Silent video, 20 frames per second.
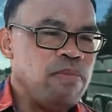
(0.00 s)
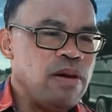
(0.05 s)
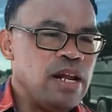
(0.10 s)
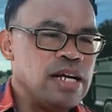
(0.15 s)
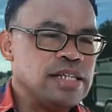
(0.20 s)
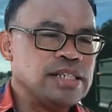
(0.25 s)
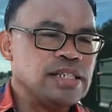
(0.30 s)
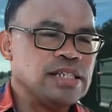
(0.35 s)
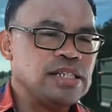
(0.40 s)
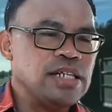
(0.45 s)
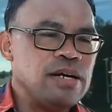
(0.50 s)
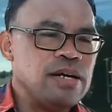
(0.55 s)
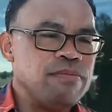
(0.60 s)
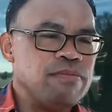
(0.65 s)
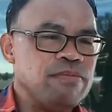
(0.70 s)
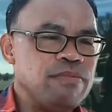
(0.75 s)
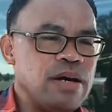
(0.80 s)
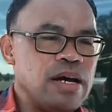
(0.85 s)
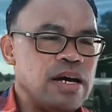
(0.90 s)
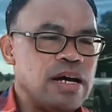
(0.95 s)
blessed
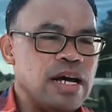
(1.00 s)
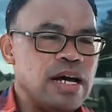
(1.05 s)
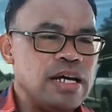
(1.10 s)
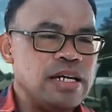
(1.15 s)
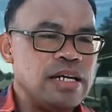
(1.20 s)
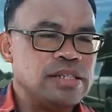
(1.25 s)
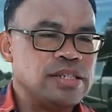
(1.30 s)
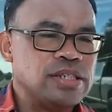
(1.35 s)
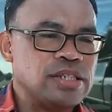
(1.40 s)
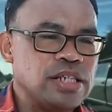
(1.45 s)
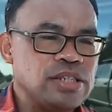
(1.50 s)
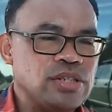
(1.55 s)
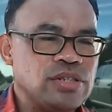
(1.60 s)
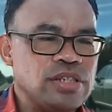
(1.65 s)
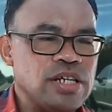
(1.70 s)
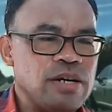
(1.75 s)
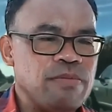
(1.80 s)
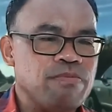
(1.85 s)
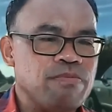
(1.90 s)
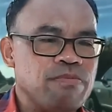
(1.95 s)
them and said to
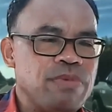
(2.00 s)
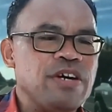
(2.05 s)
them,